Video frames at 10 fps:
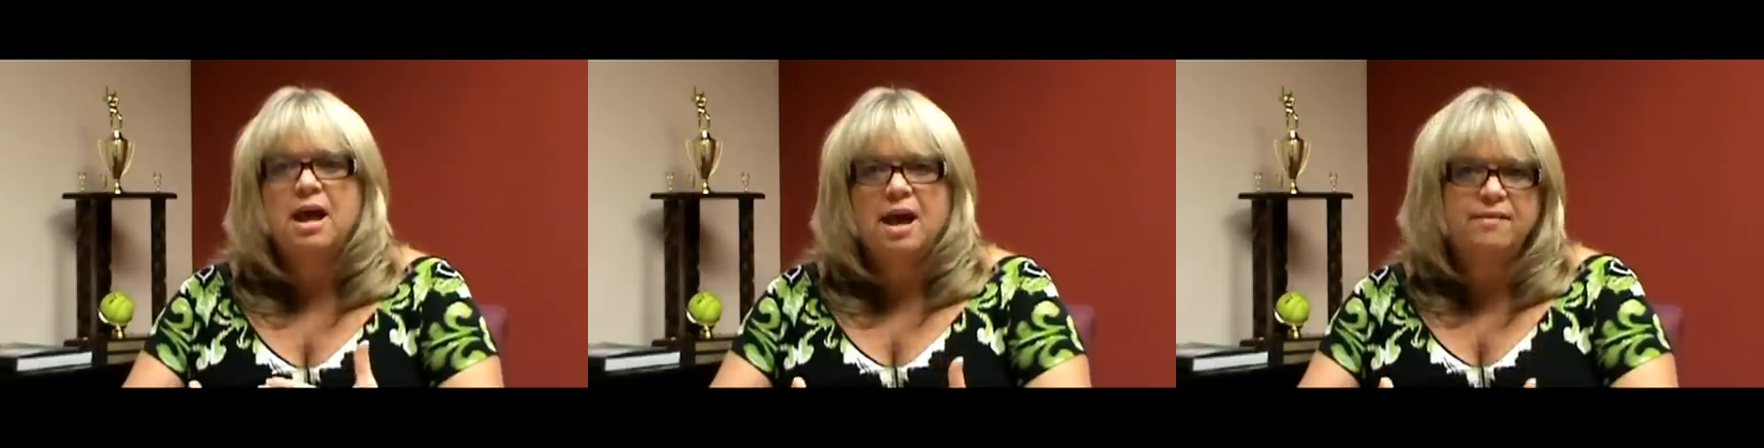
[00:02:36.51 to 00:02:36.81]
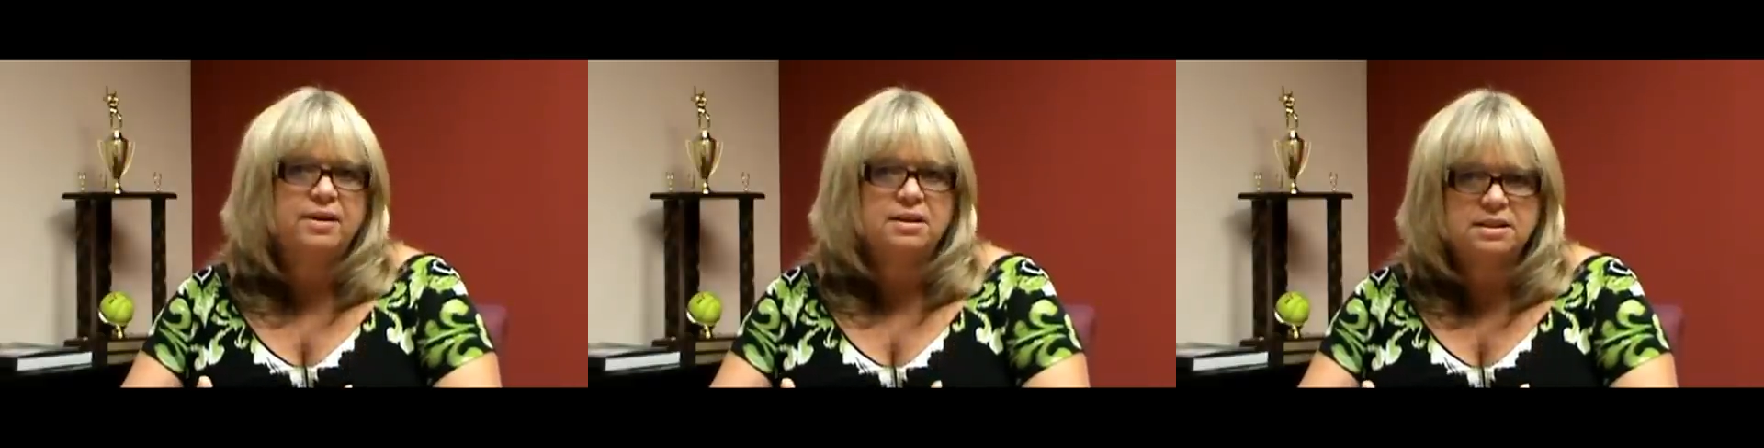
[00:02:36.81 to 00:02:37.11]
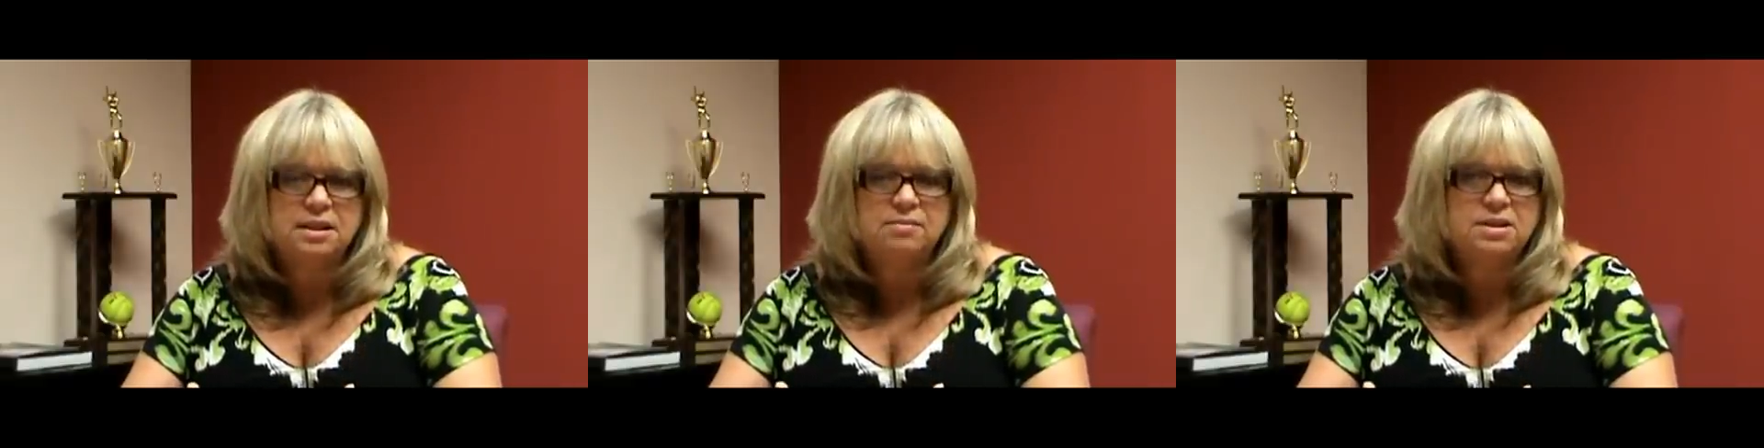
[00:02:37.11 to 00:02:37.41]
having a
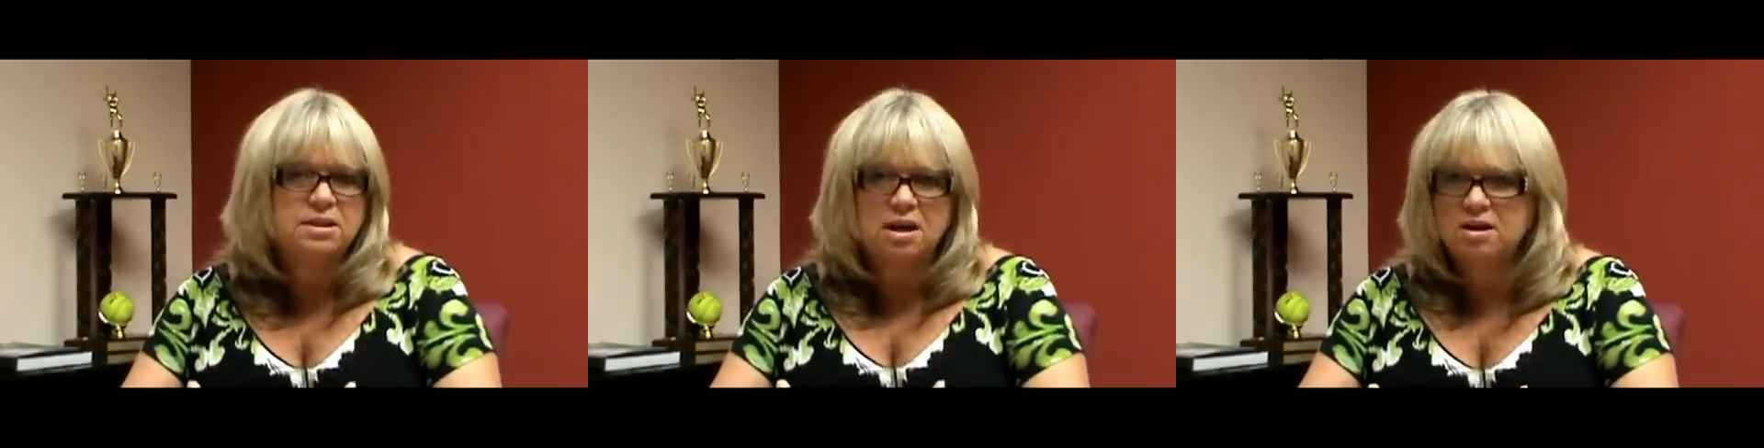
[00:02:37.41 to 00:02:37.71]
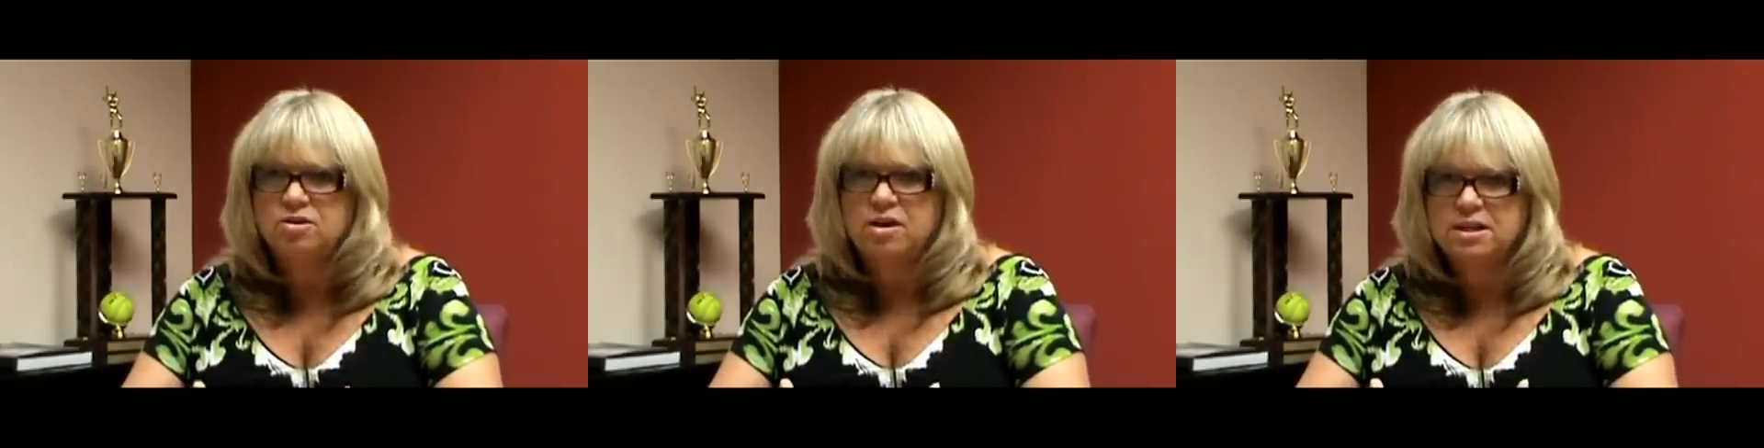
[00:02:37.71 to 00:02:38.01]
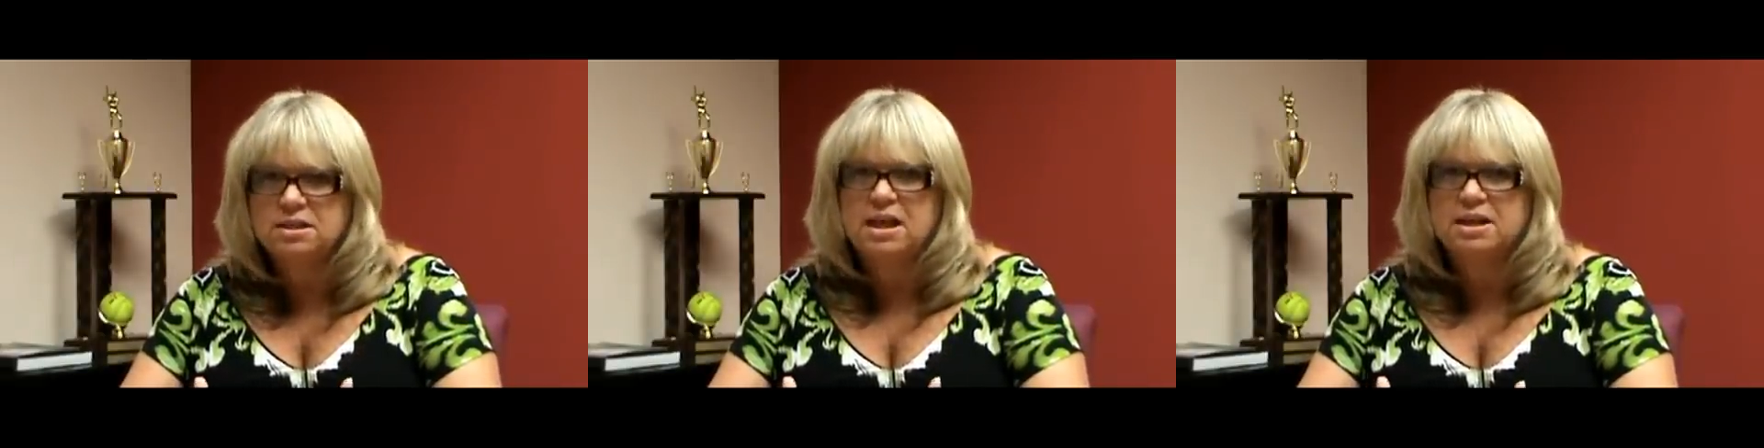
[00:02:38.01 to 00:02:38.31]
seamless
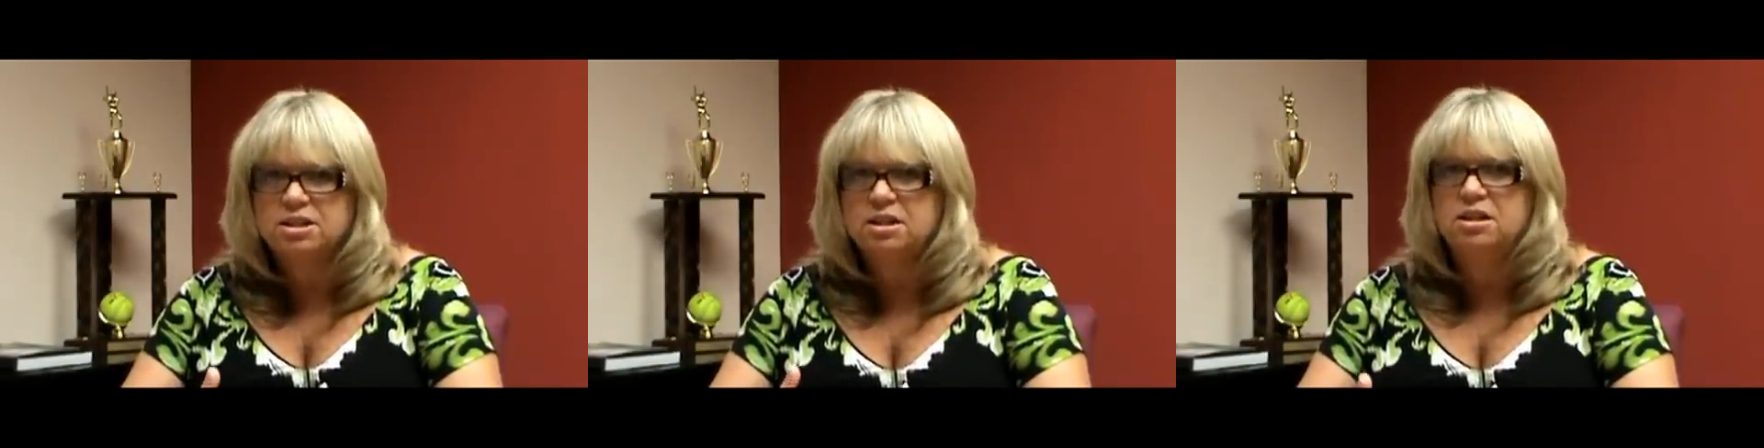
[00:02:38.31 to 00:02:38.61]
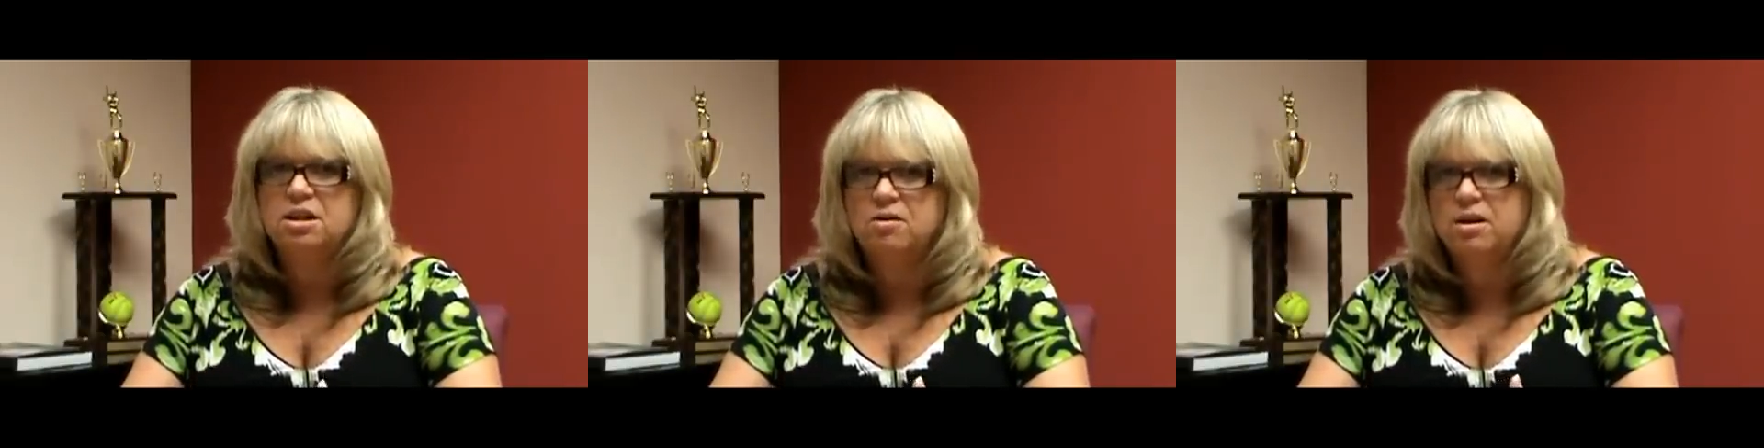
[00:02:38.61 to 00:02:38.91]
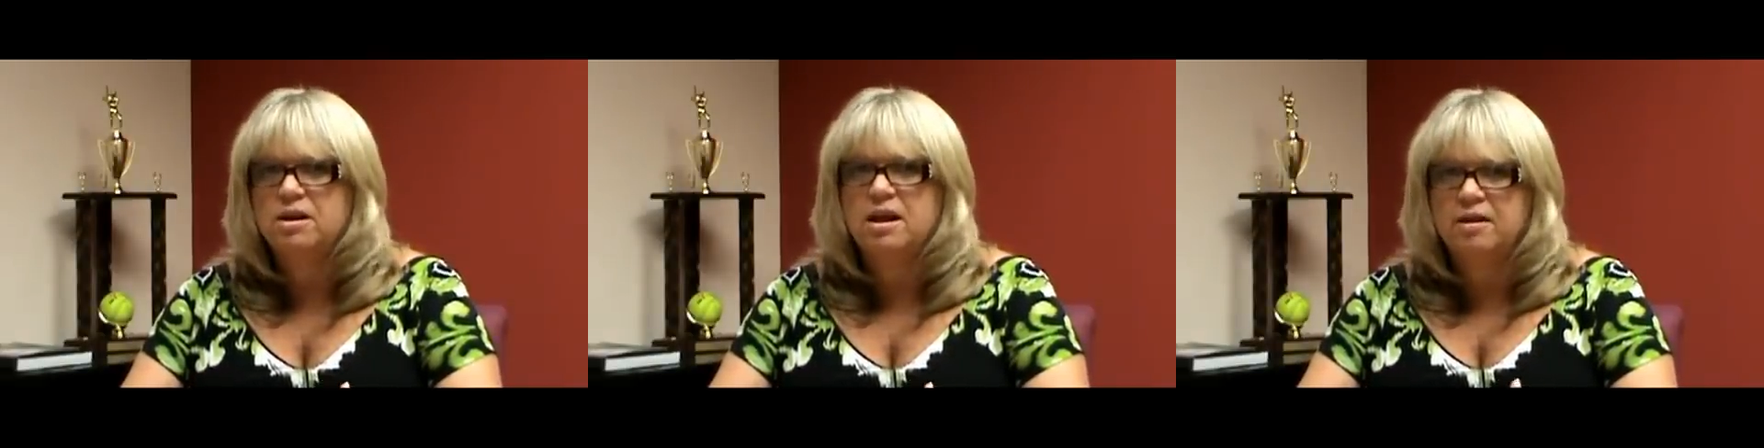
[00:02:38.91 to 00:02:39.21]
transaction and knowing